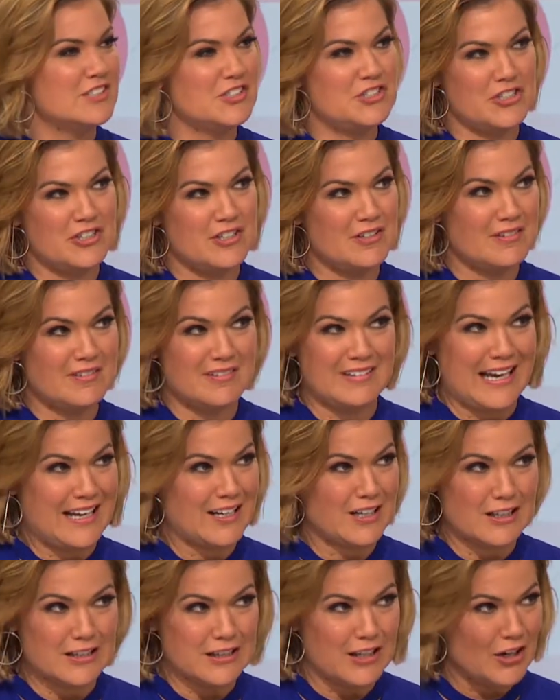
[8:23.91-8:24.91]
Did you
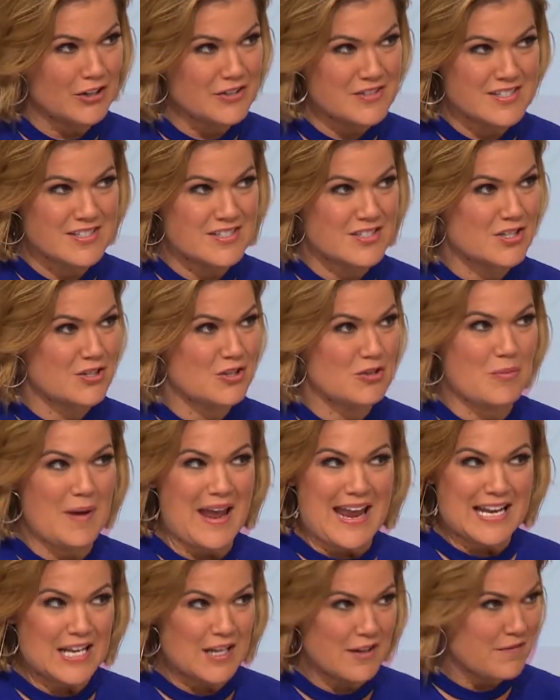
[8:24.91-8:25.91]
get close to
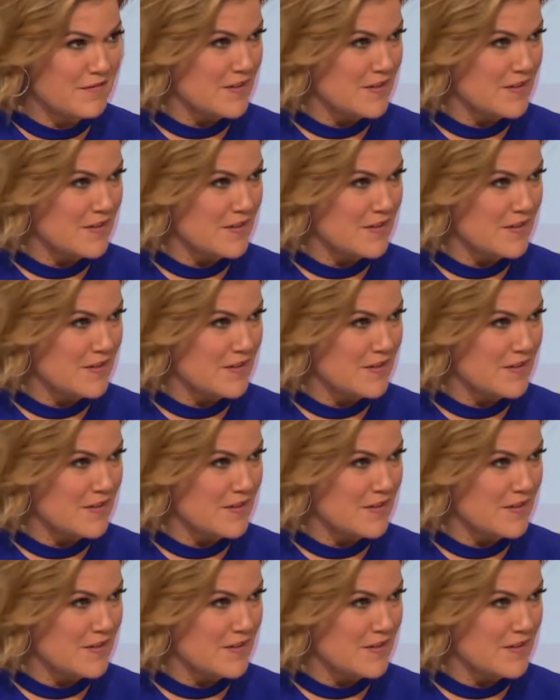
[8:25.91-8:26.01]
any of